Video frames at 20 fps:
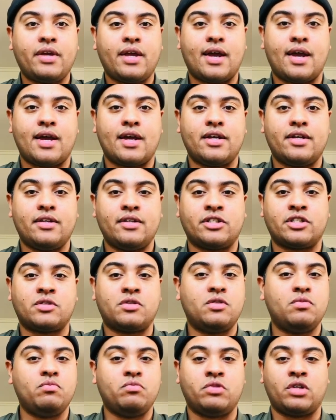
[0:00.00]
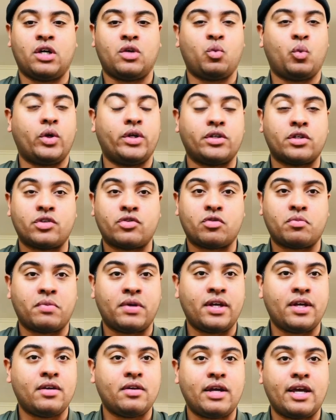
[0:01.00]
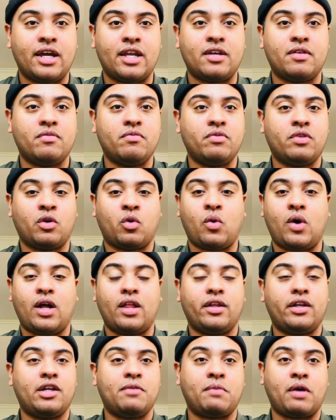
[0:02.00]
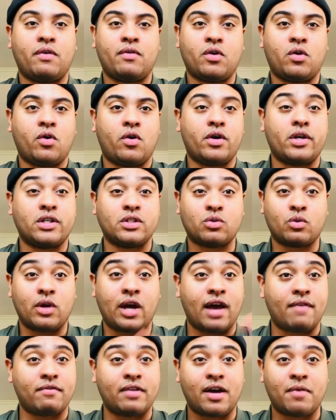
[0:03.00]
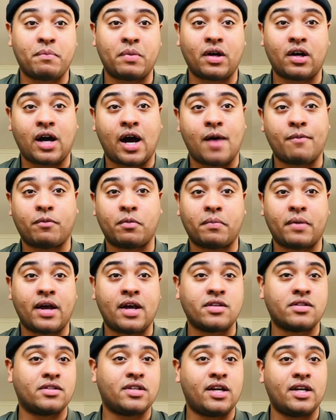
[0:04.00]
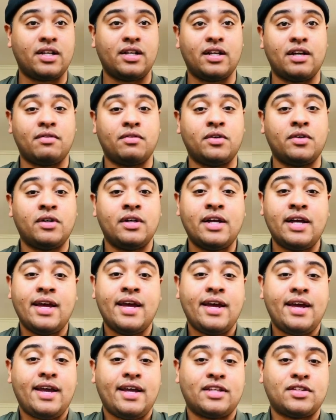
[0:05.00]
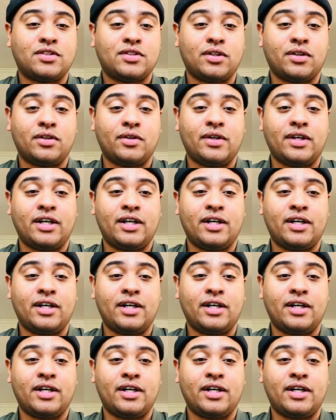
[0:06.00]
And it's done wonders for me. And the quality of my recordings have not been compromised on any level. And so,